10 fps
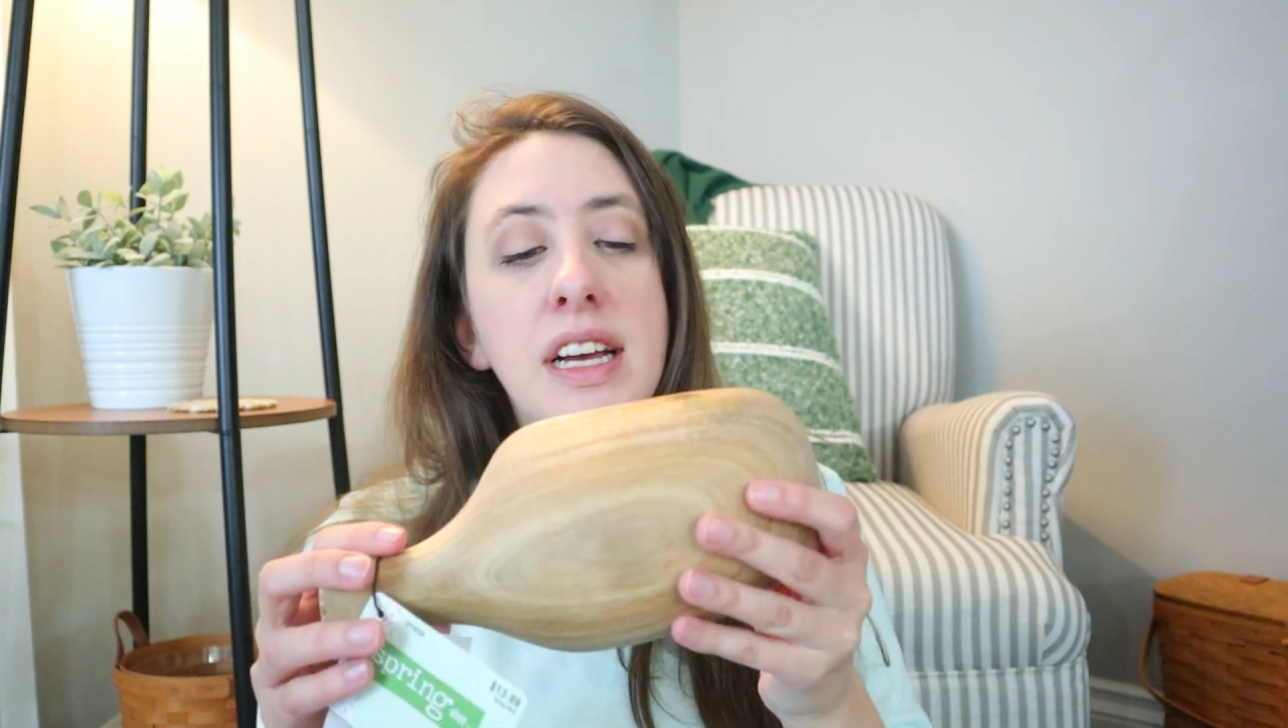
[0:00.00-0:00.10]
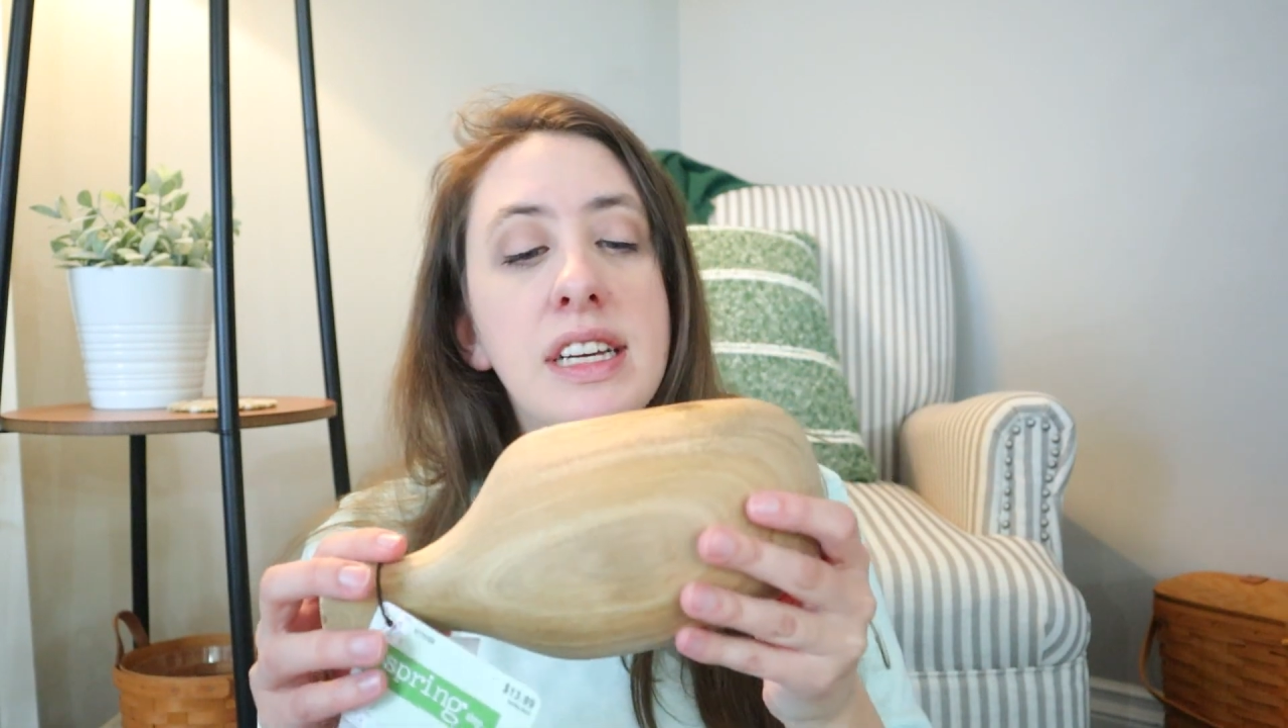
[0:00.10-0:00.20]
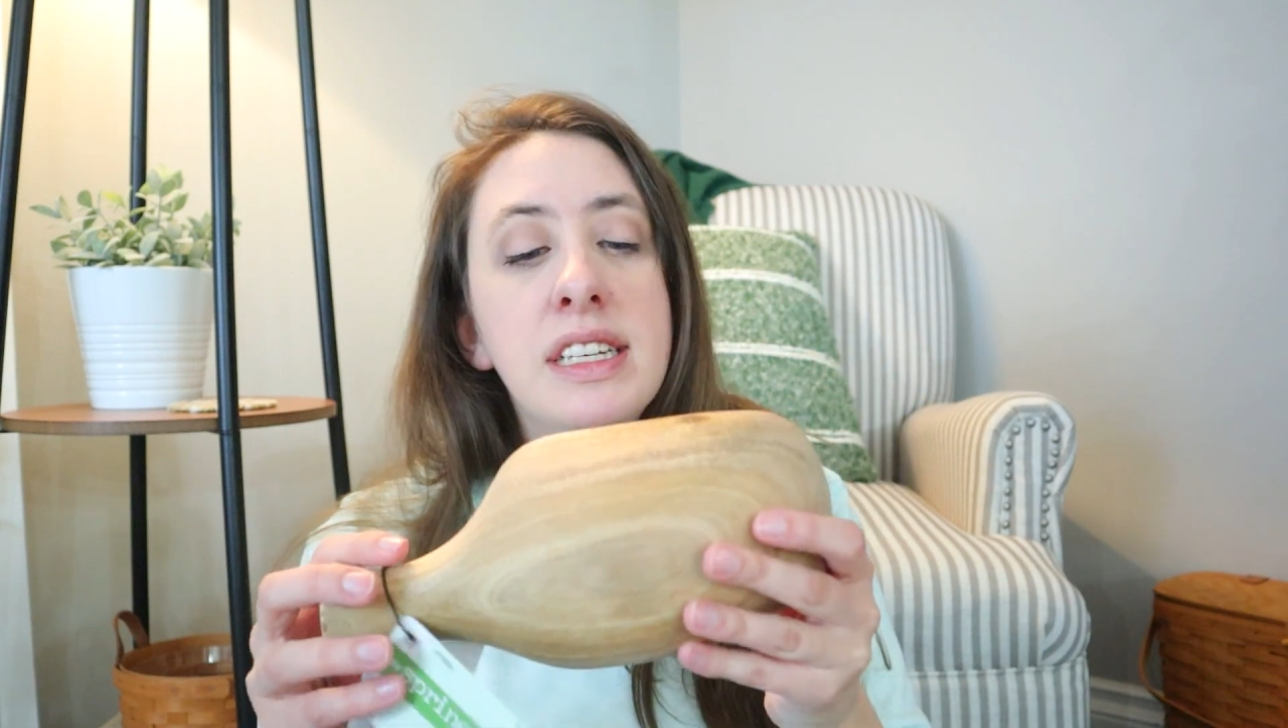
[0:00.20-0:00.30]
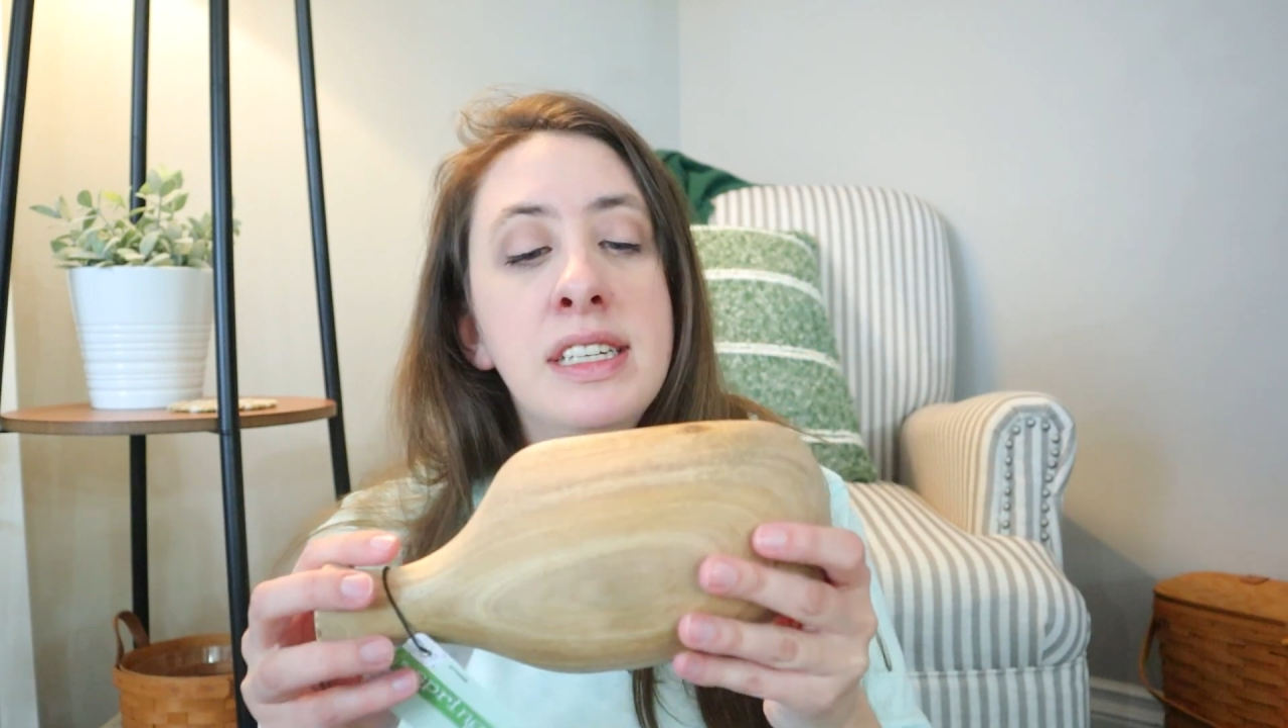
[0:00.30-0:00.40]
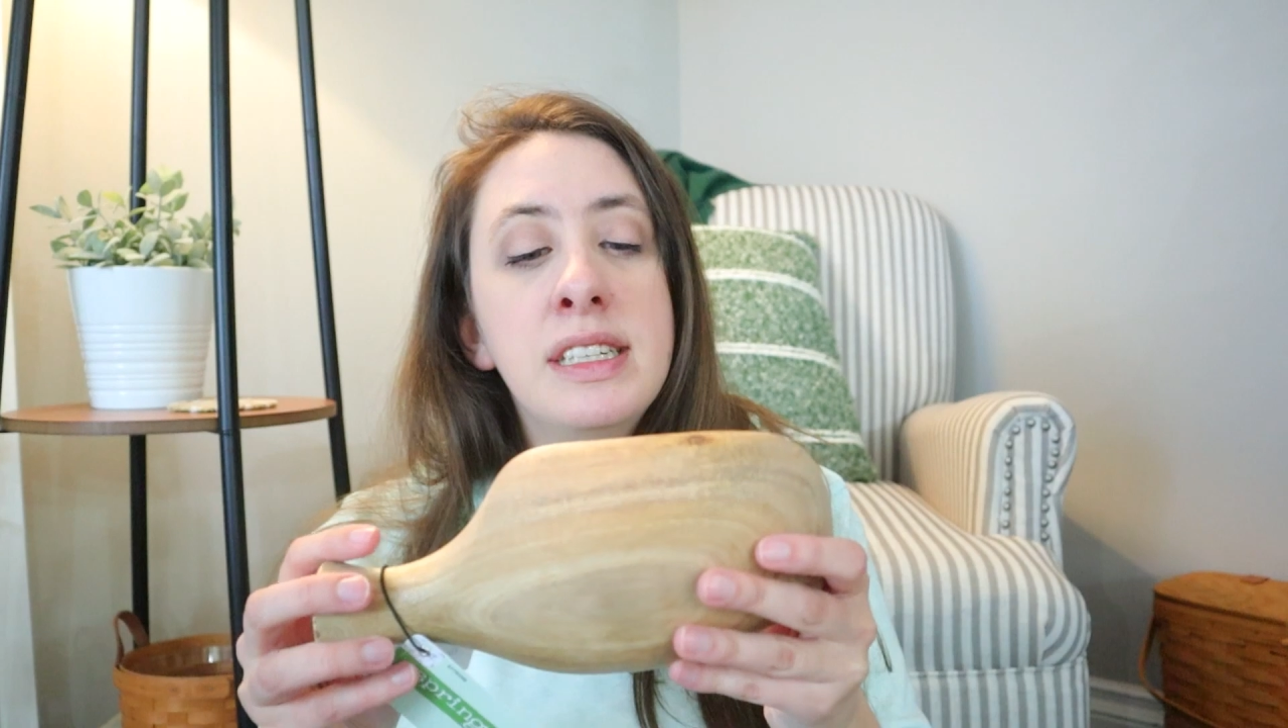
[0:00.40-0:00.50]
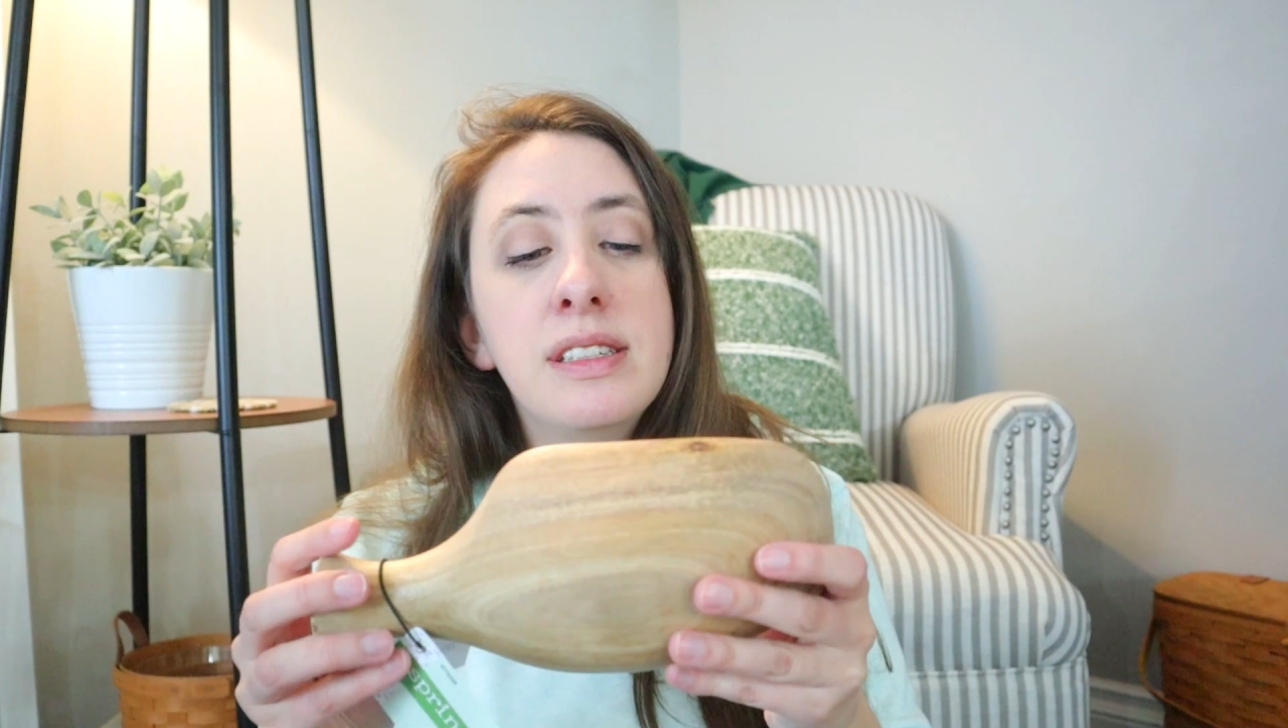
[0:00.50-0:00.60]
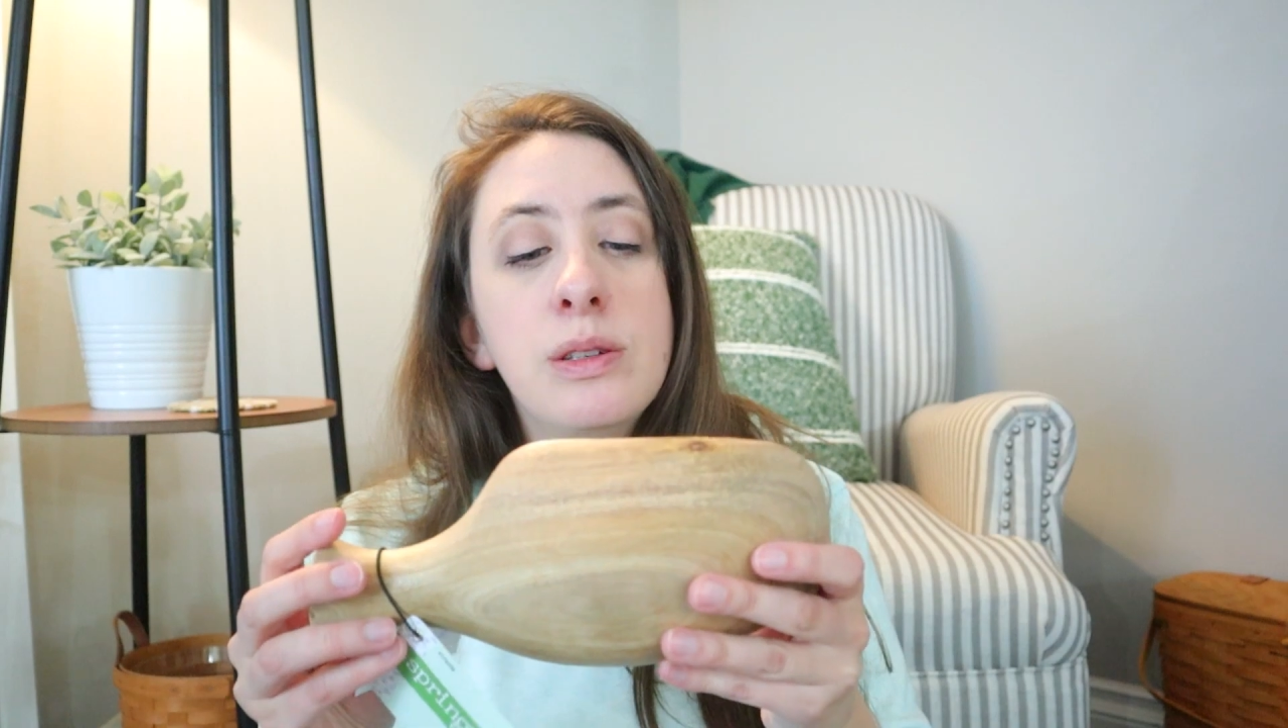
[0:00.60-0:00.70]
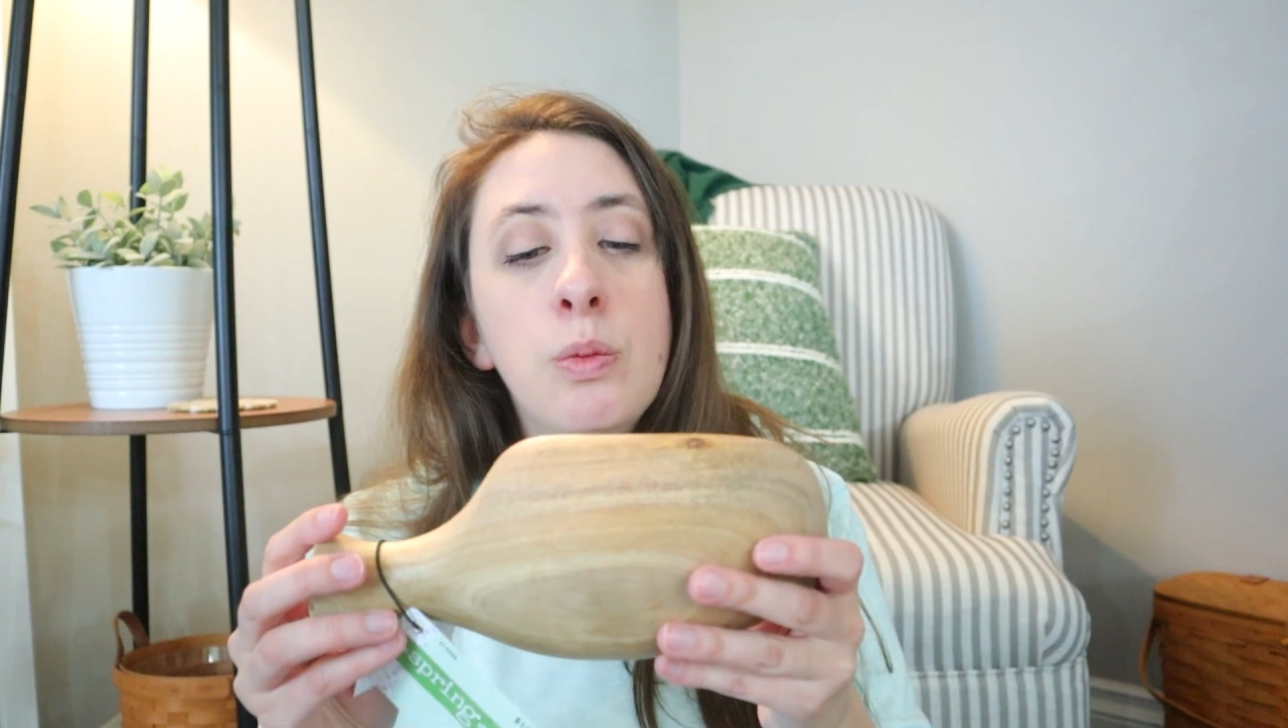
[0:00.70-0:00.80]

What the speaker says: It